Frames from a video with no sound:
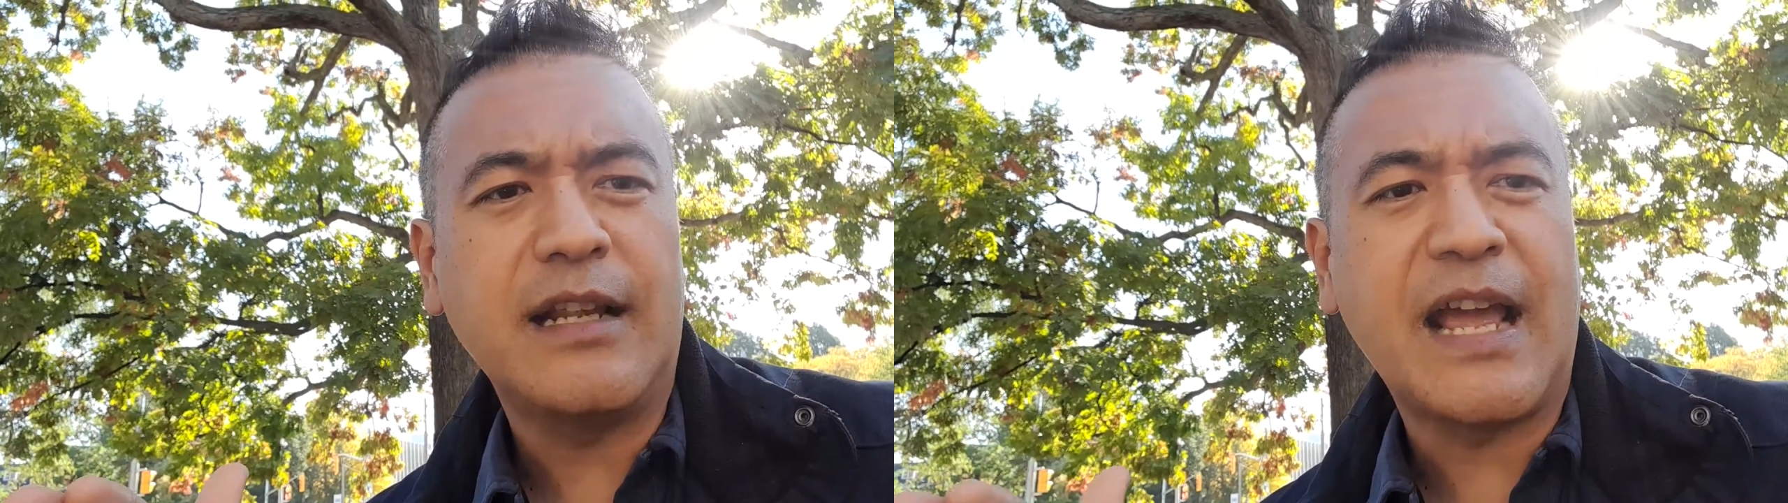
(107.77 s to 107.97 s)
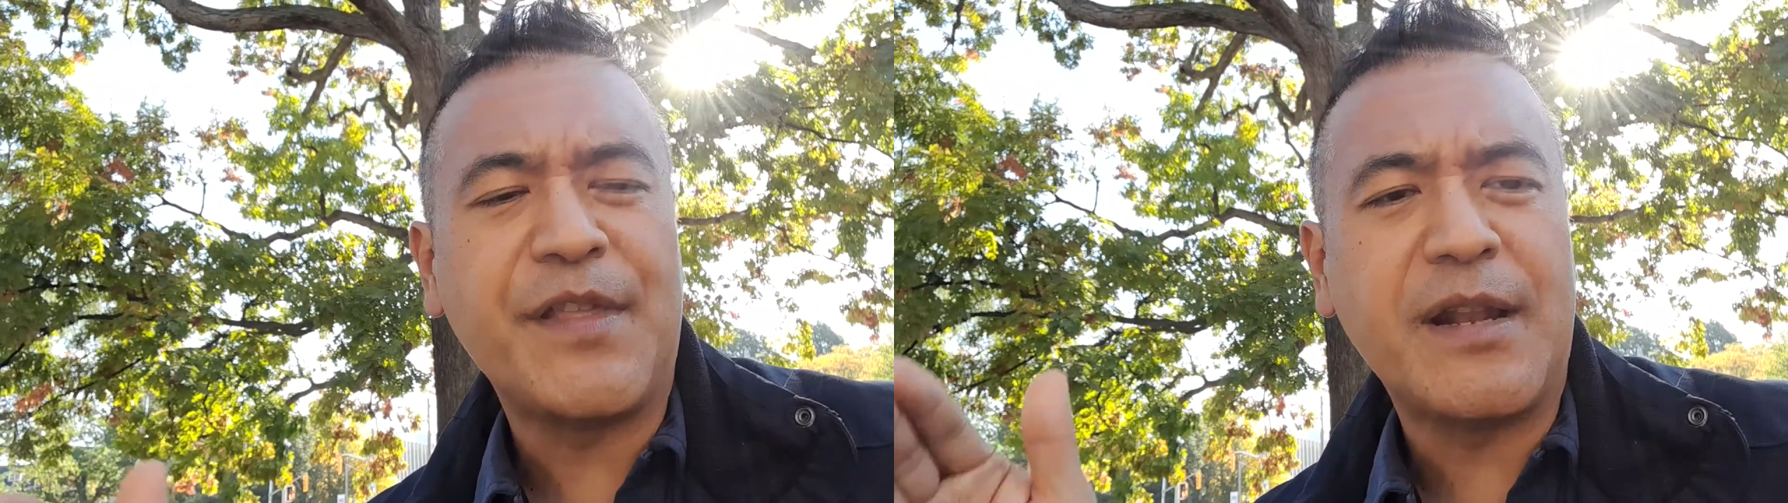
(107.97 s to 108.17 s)

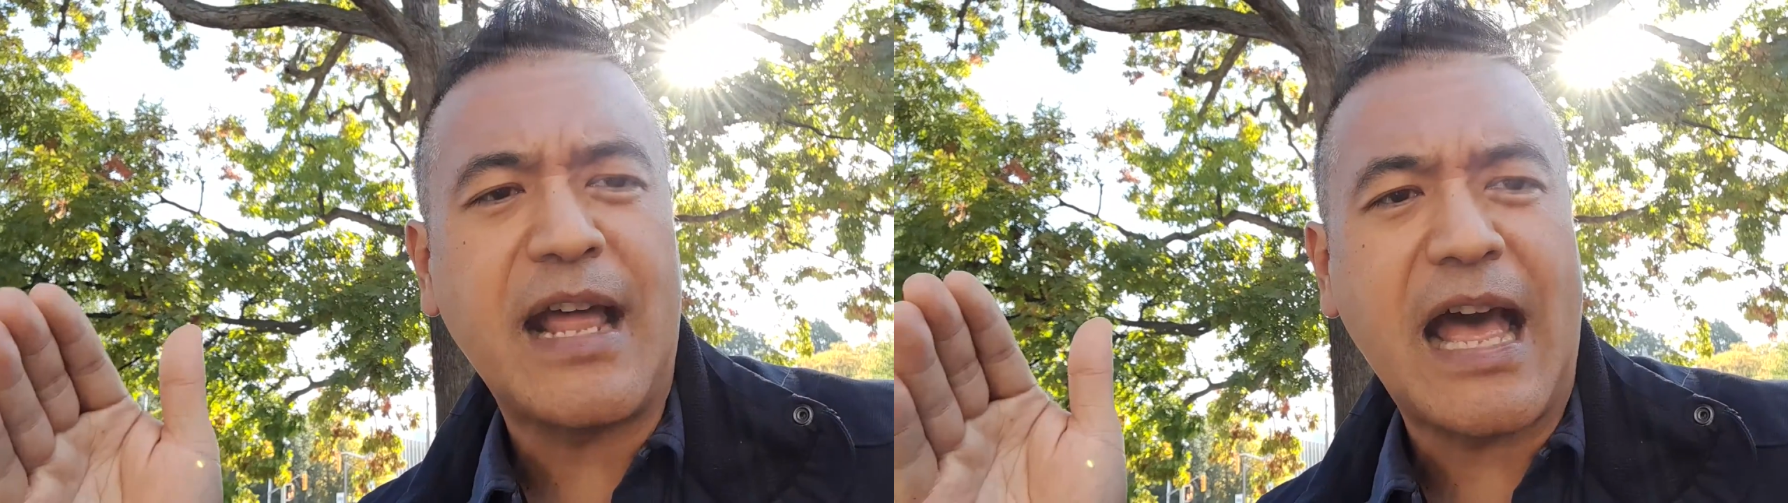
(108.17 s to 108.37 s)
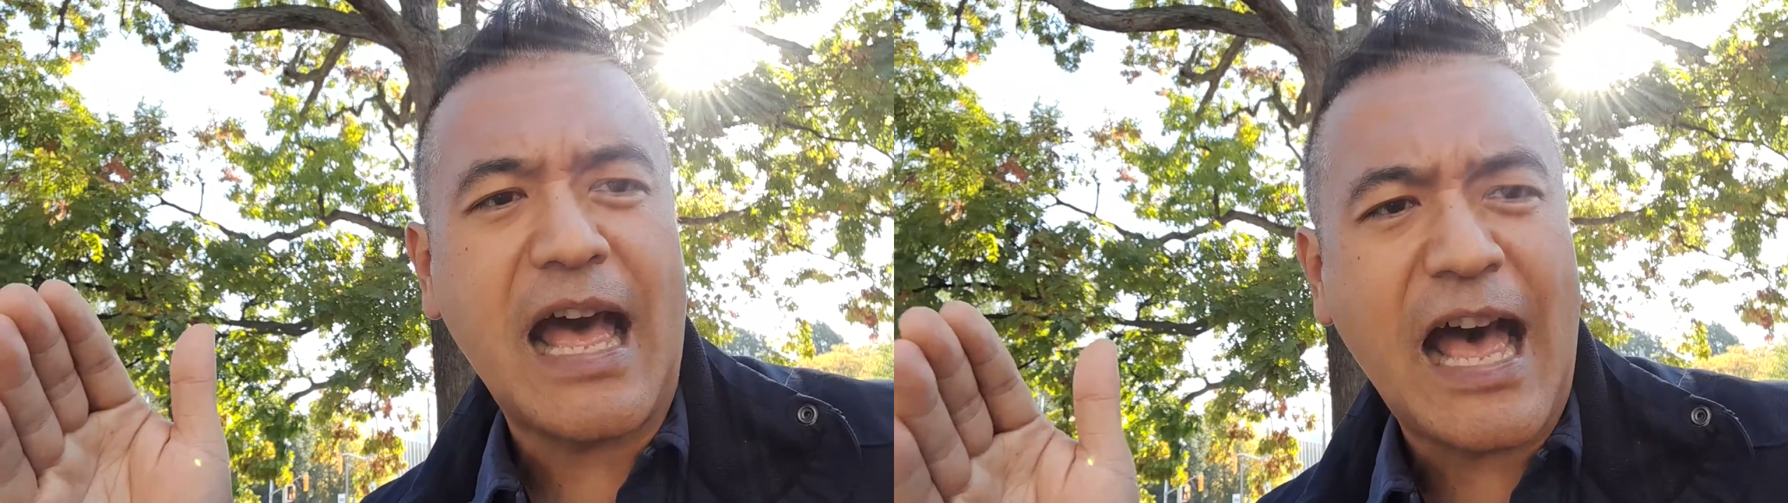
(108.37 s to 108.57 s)
and then
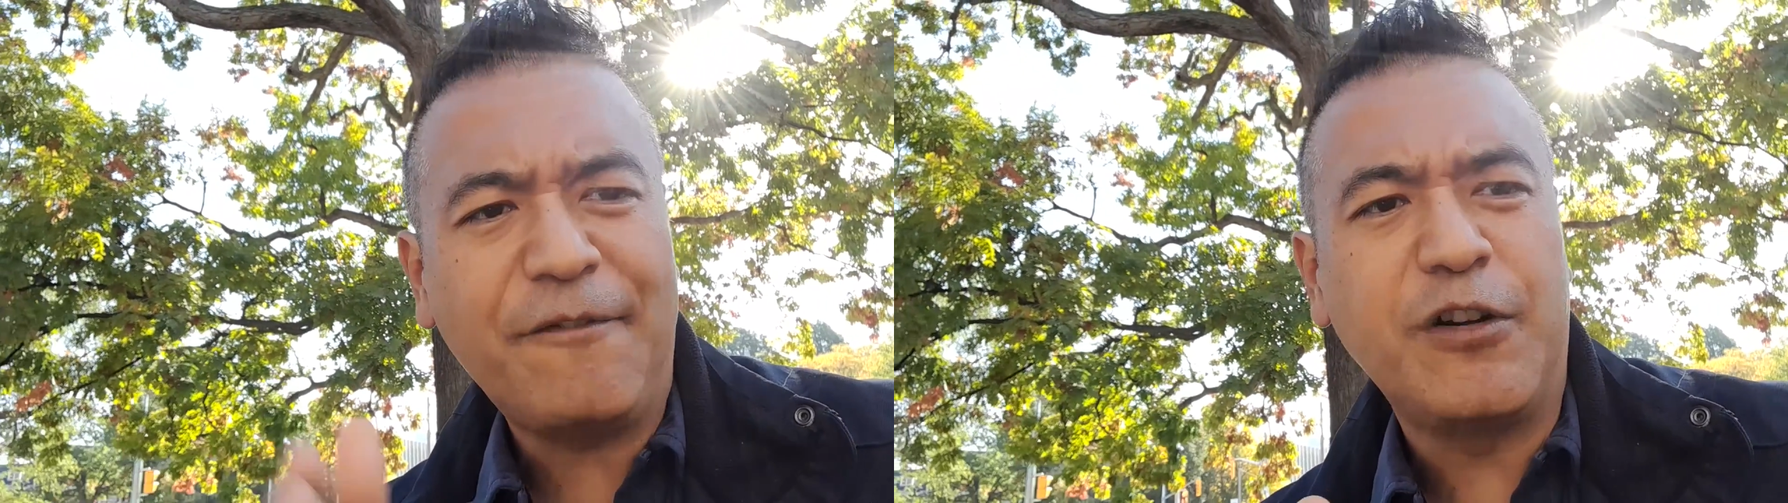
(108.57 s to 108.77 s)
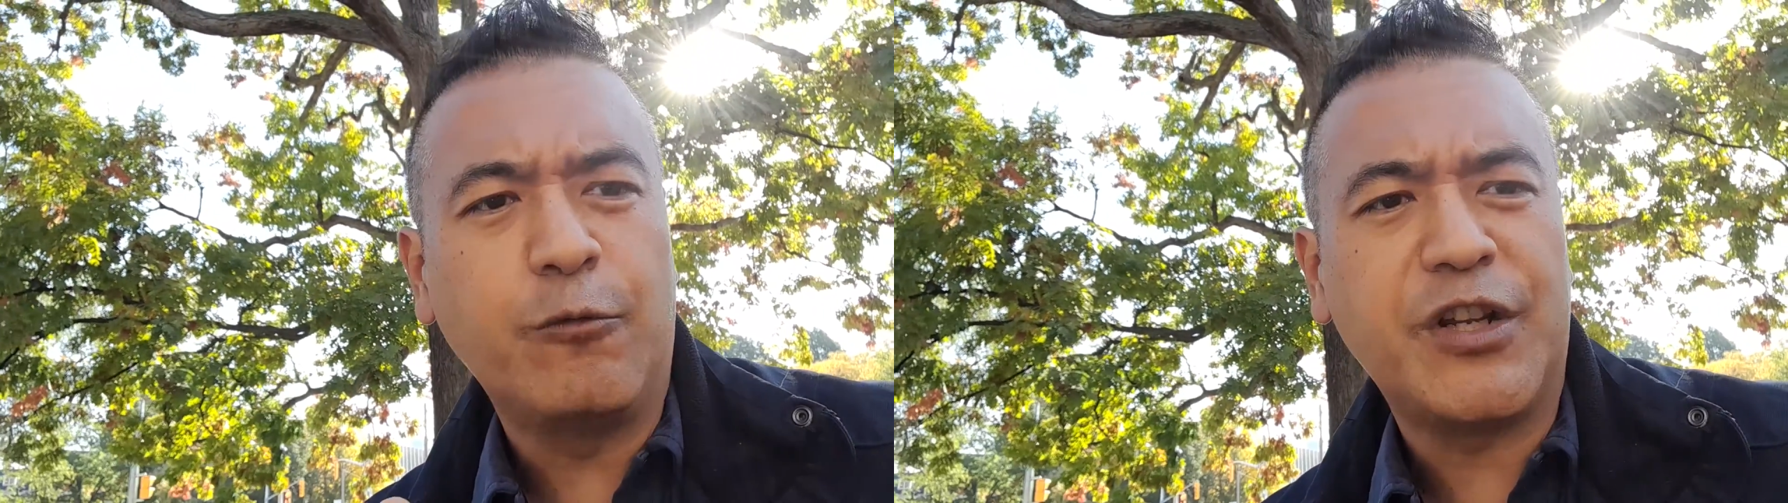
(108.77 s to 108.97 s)

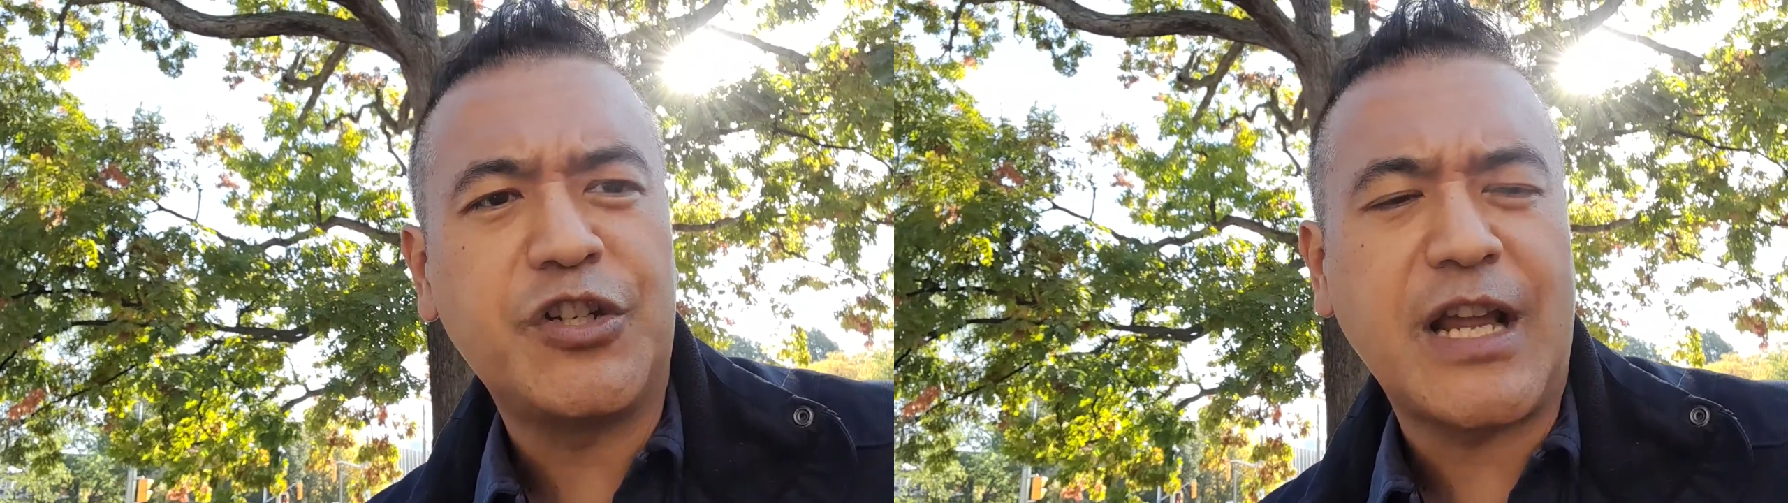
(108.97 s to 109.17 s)
after which,